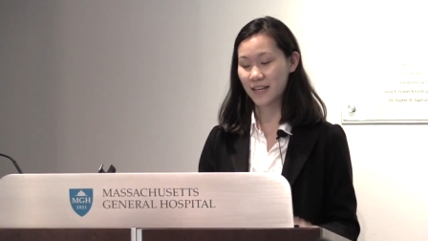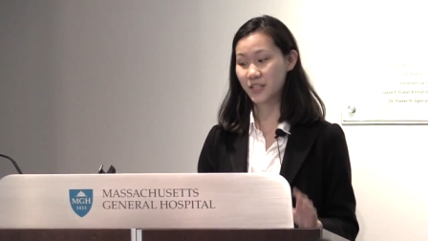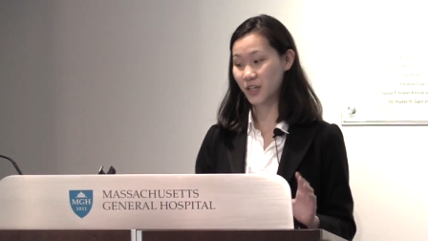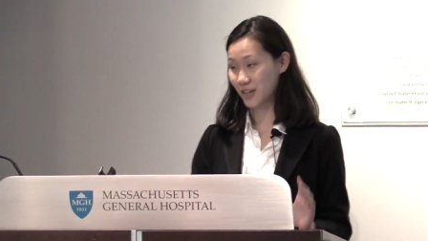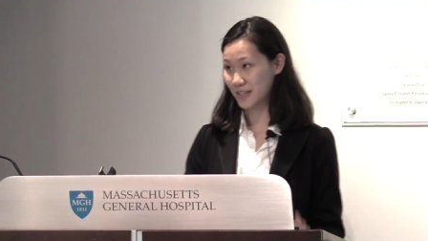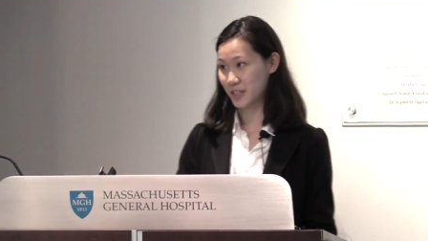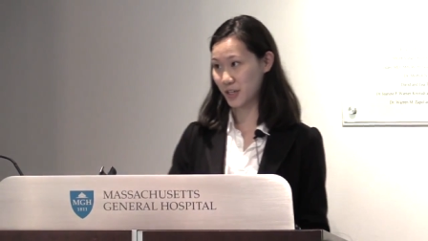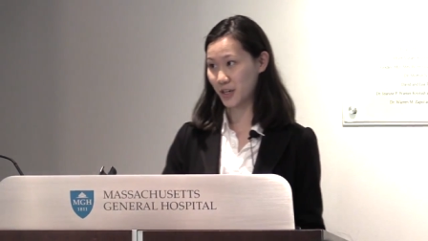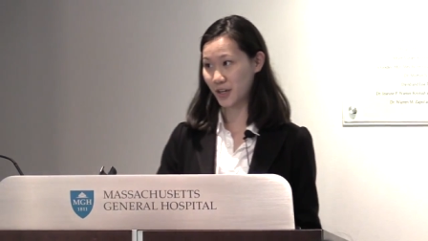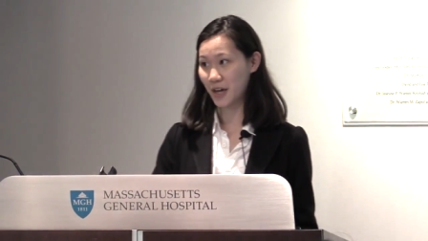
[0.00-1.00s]
It's her night
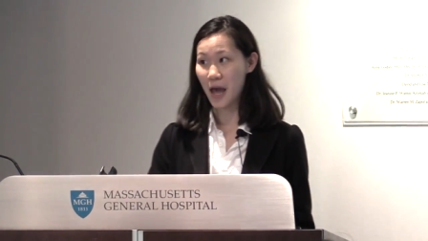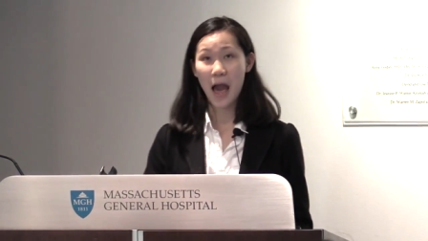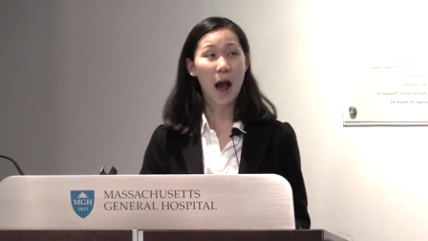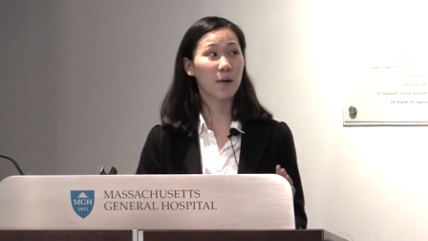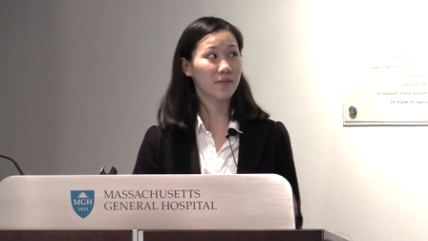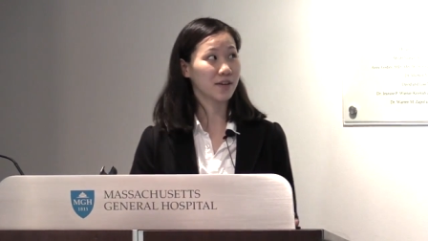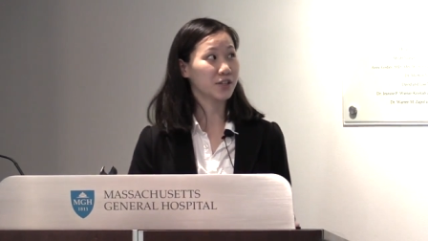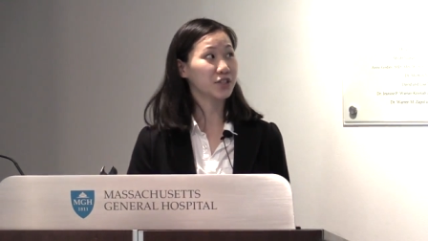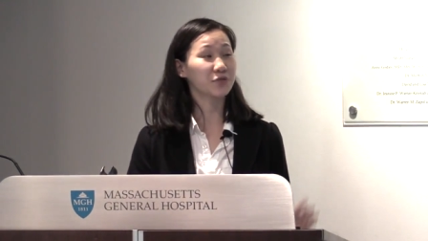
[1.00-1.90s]
to cook. However,